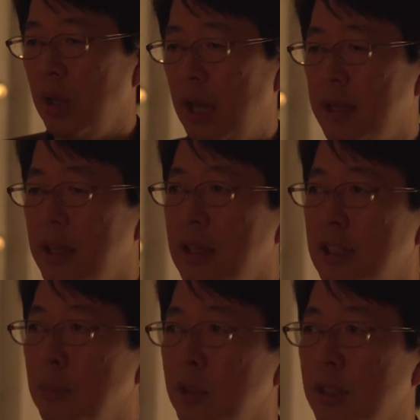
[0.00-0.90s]
I think
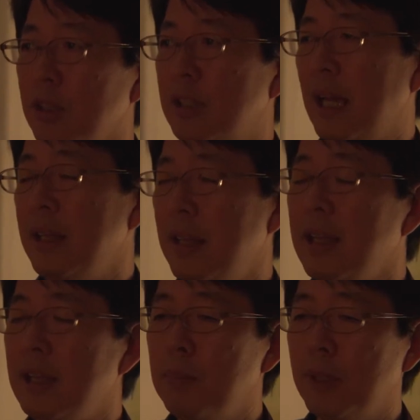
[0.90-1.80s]
it
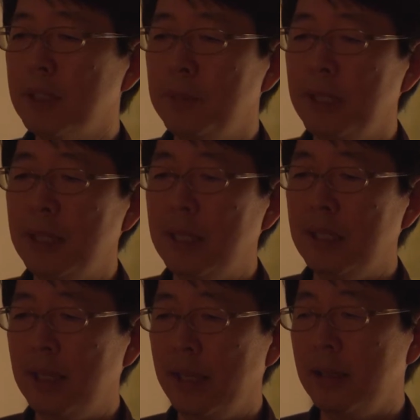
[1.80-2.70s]
must be
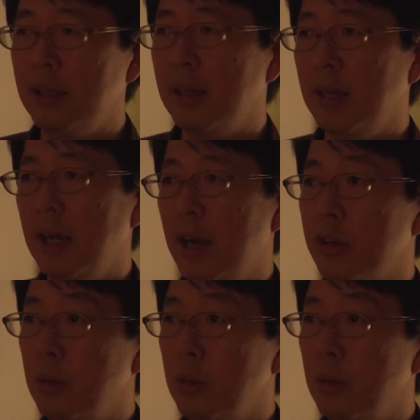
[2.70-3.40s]
like out